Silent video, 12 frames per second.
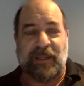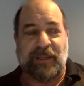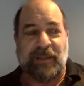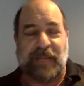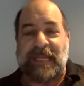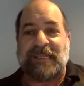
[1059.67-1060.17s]

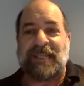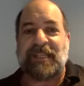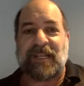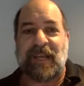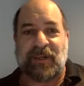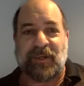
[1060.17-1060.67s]
easy
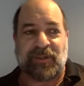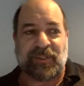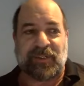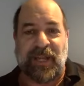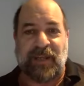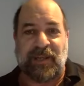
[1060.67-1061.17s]
to
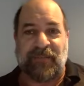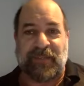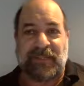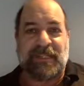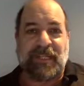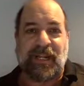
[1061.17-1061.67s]
understand. If
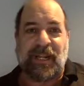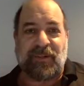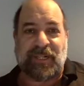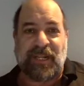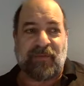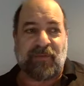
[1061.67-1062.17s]
it's easy to
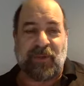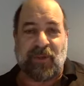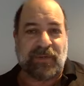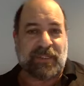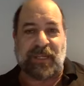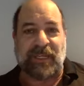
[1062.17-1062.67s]
understand for
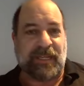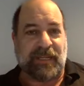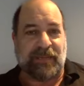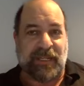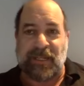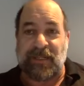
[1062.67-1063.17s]
you, it's going to
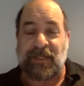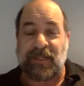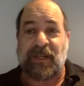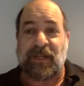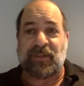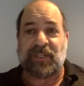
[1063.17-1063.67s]
be easy
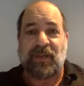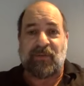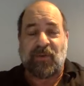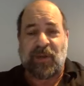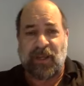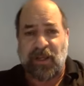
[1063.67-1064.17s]
to understand
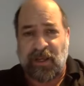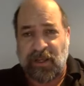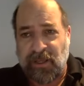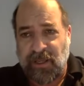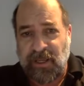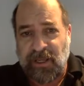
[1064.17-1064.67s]
for AI.
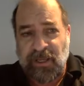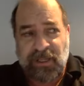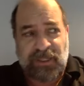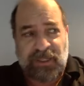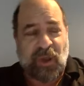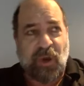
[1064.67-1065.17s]

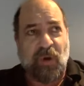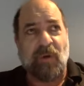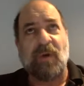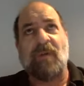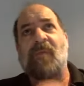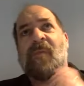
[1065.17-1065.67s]

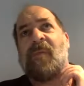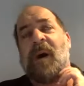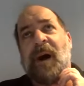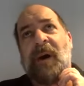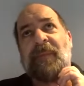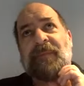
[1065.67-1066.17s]
So
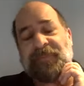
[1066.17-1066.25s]
add